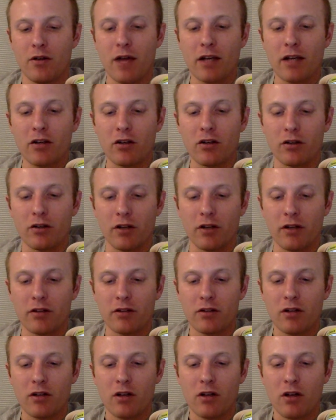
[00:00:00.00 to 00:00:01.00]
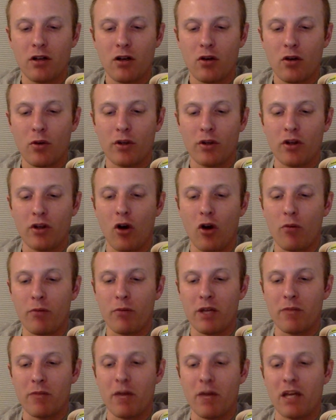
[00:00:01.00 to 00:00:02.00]
Thank goodness we
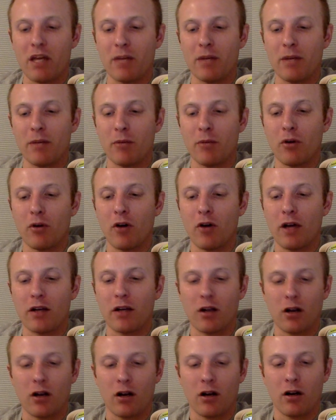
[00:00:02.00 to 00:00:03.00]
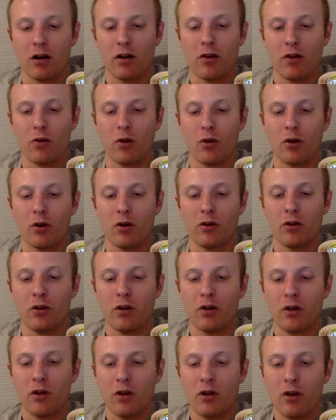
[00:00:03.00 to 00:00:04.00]
don't meet many people like her in the
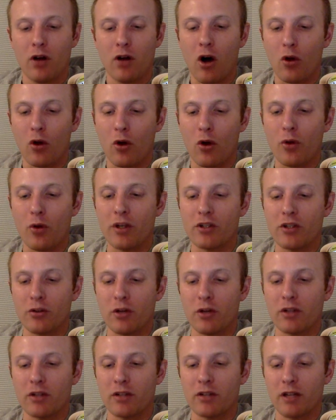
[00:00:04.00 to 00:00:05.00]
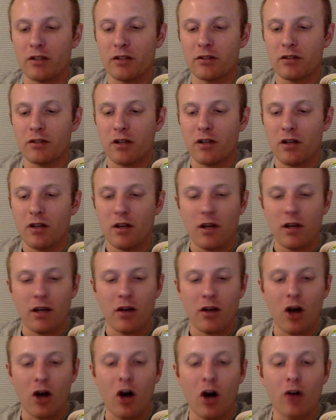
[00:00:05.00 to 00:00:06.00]
world, although they do exist,
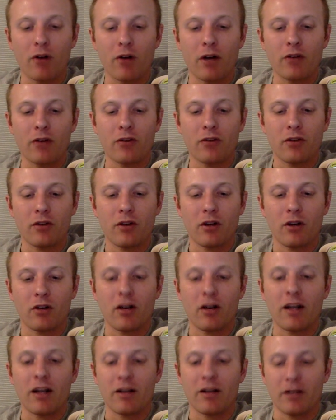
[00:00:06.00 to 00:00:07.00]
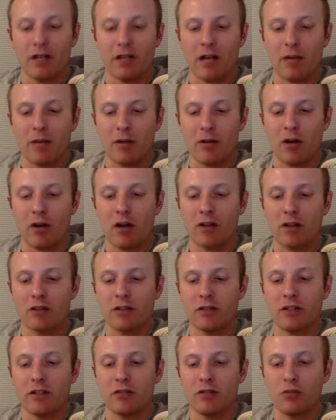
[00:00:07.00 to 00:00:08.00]
and all of us are likely to come
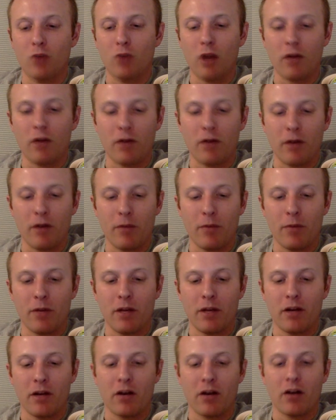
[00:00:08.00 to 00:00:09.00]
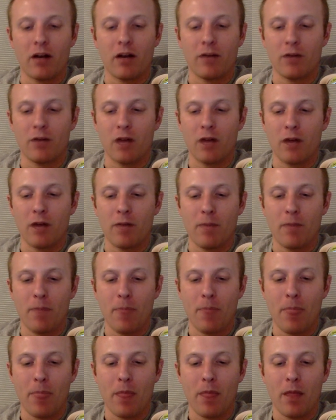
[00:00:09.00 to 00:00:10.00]
across at least one of them in our lifetime.